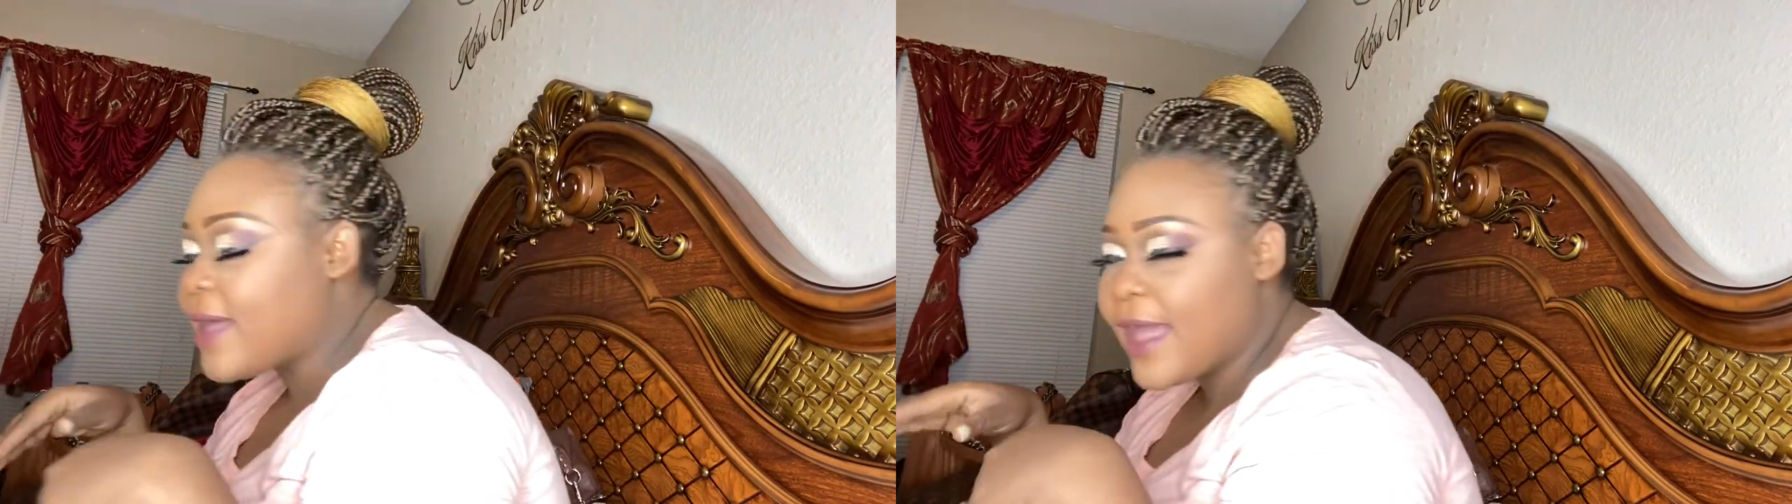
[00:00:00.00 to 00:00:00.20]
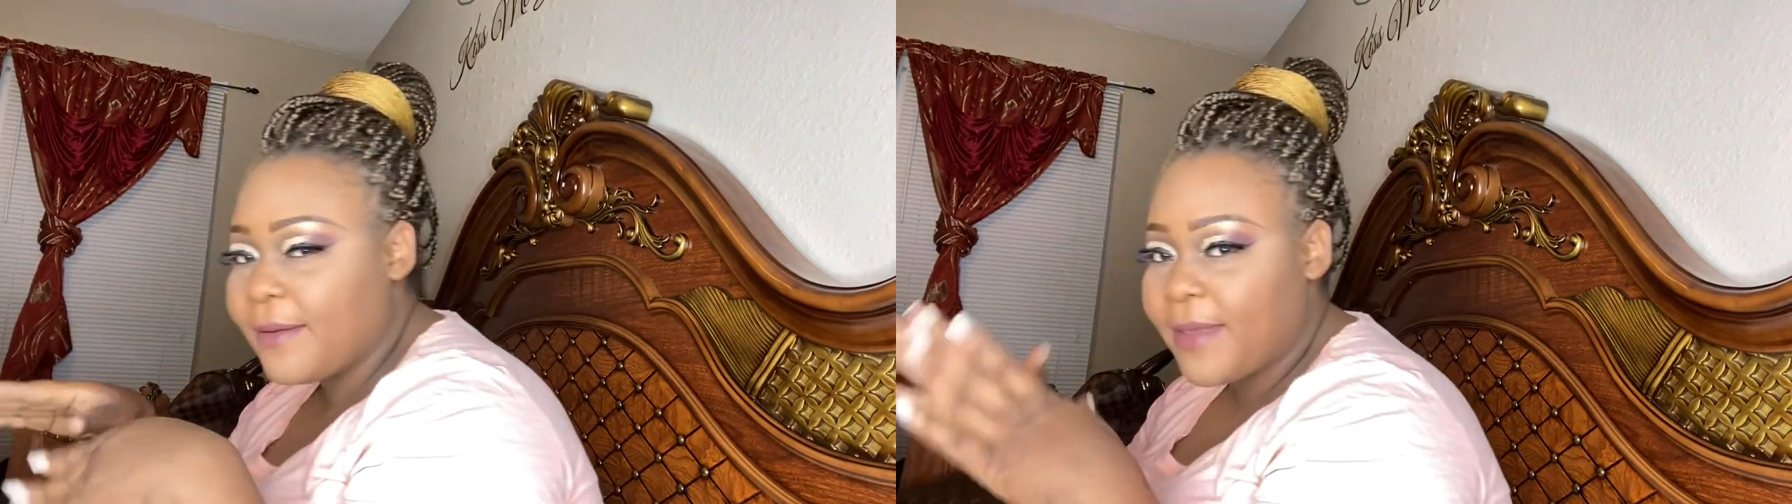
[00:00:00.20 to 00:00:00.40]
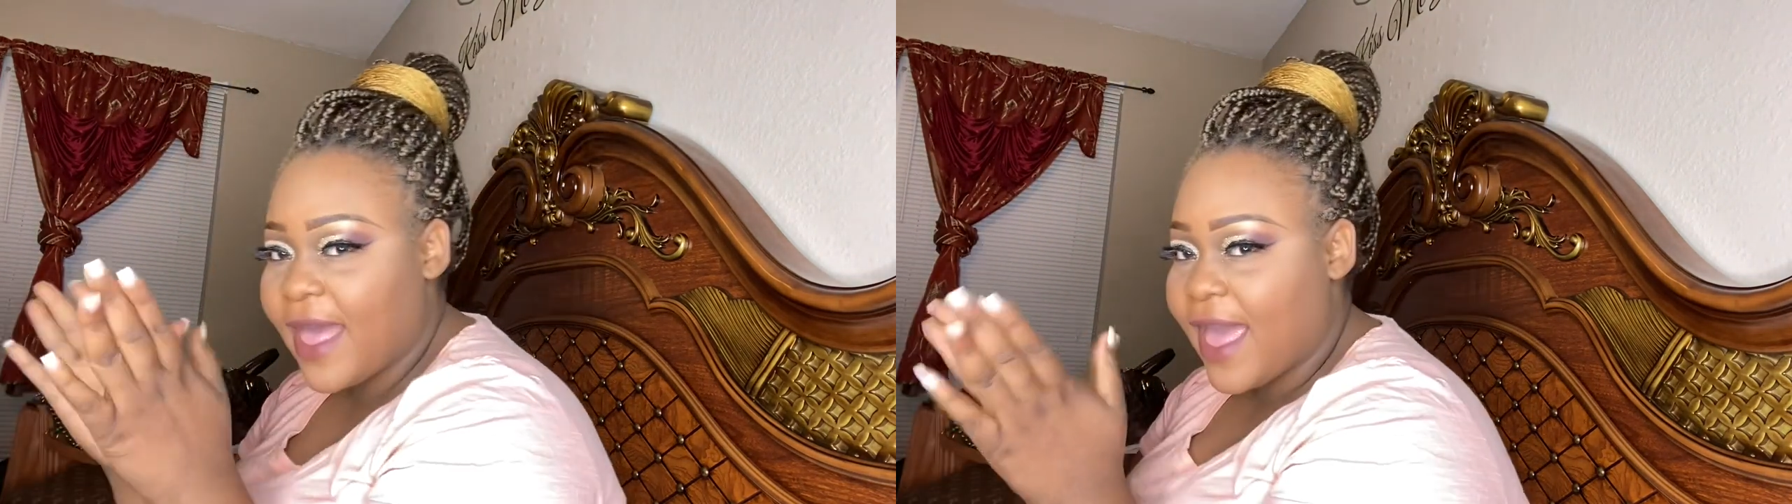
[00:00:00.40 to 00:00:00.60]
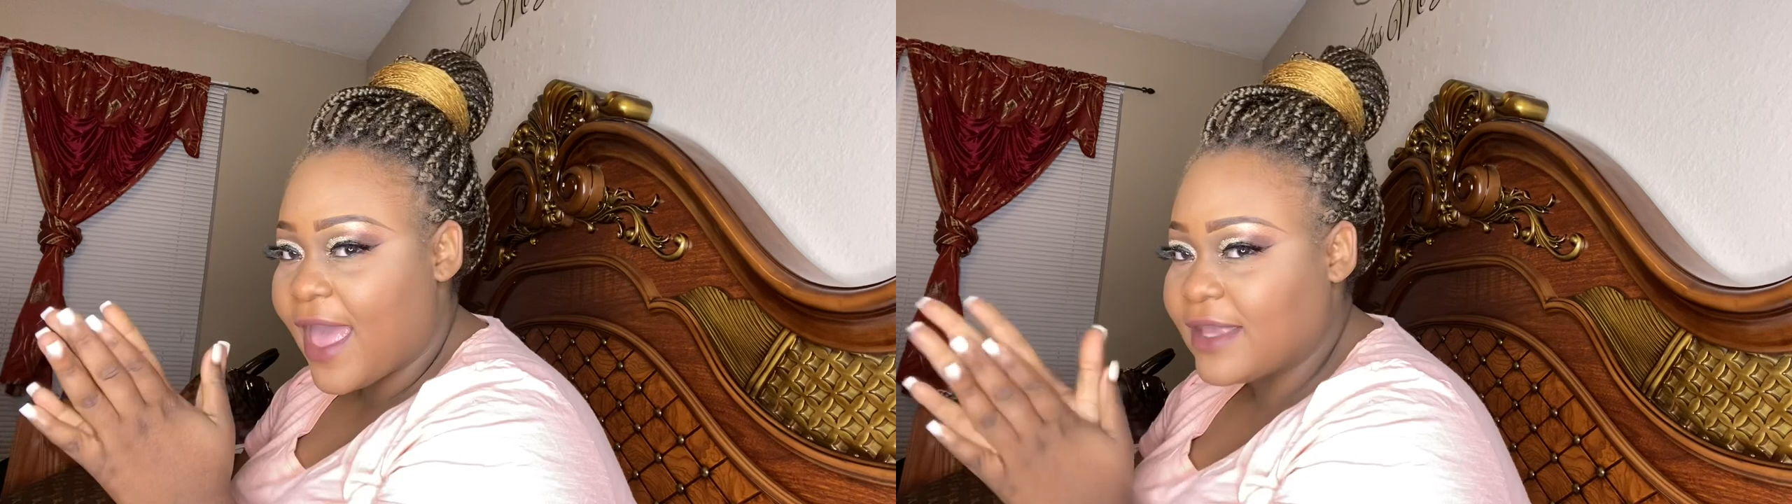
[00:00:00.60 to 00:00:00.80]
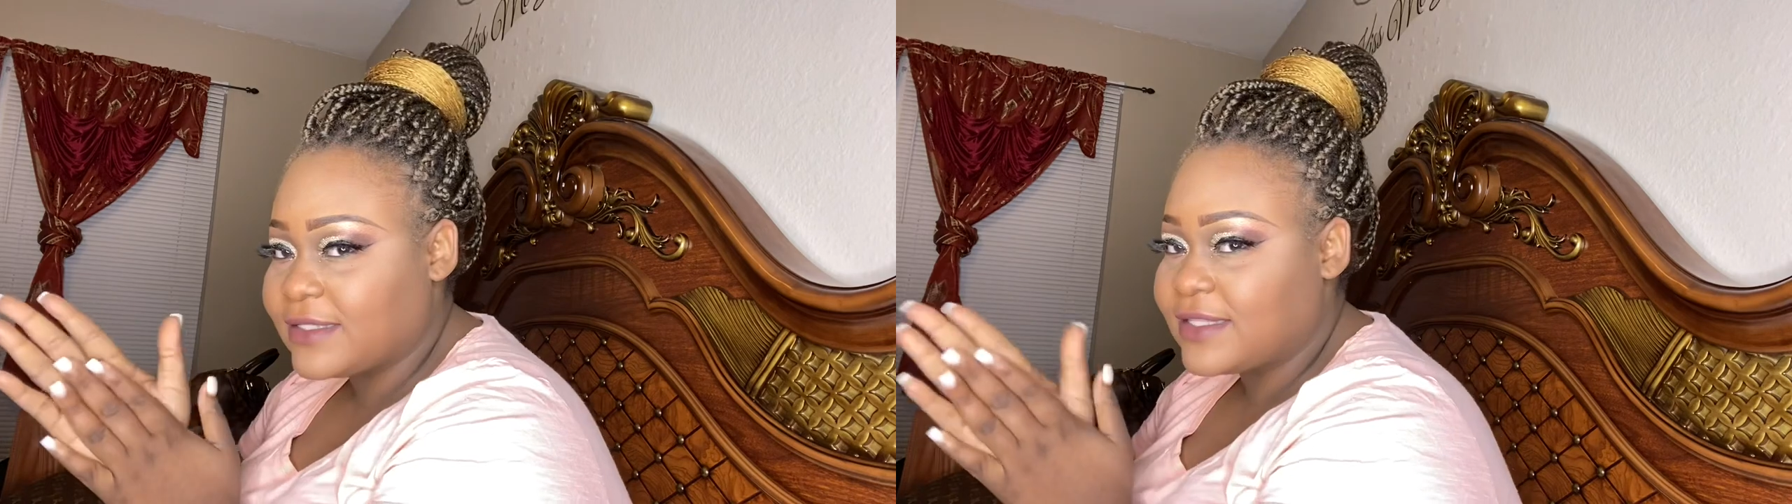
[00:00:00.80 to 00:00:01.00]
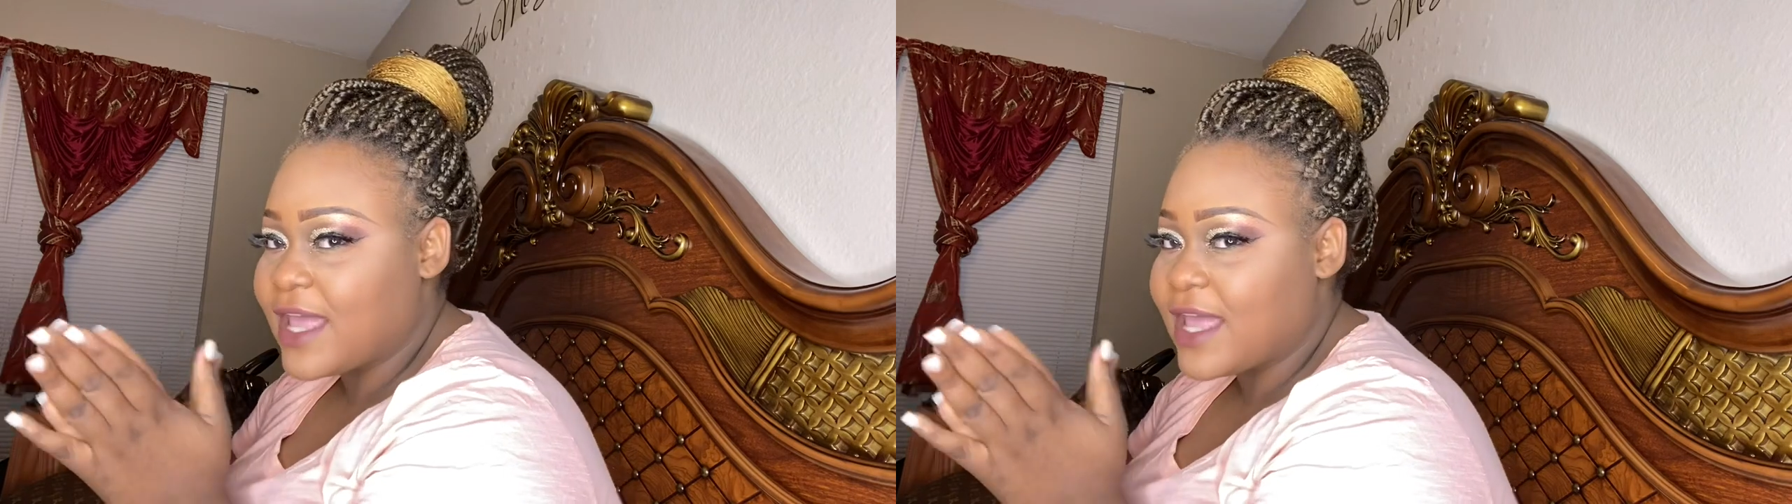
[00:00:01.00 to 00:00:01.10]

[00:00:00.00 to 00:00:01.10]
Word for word: my bags.